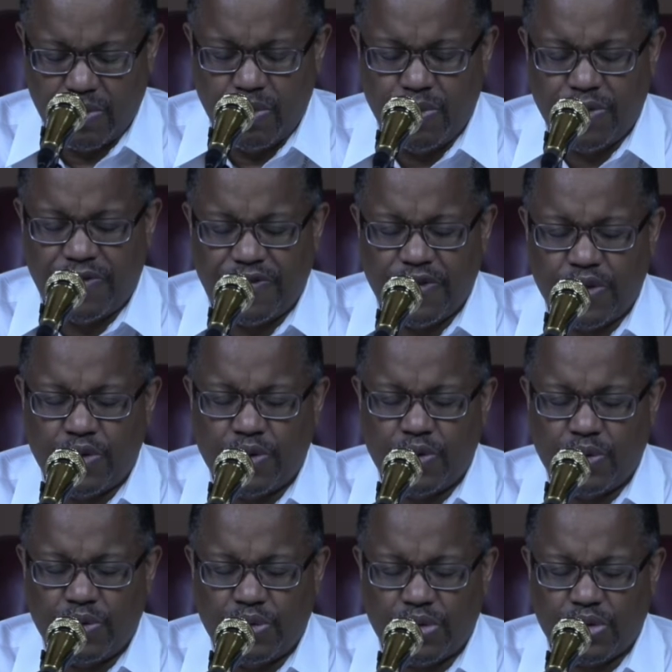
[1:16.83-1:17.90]
We
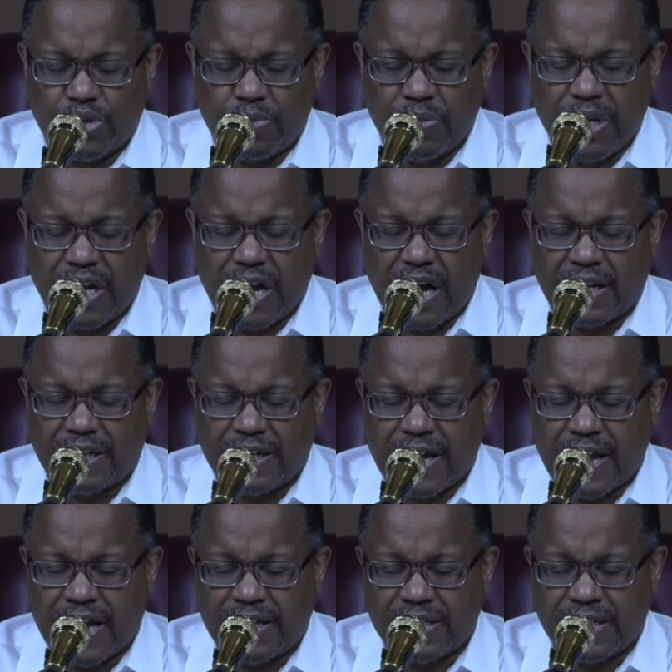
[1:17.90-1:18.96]
refuse to be
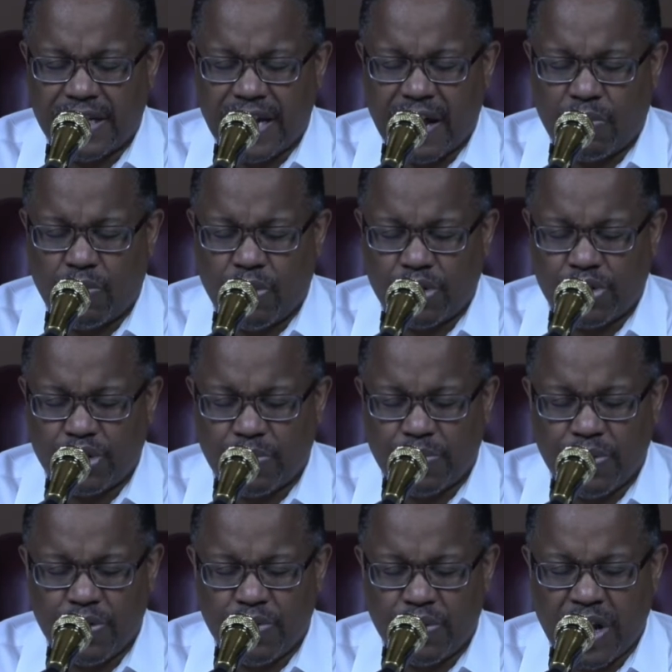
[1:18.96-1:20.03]
colonized and not
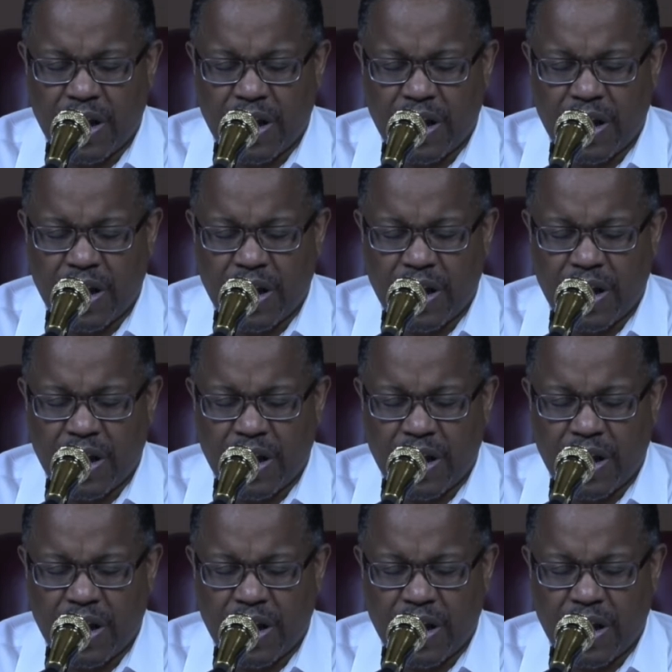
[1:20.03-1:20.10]
worship you,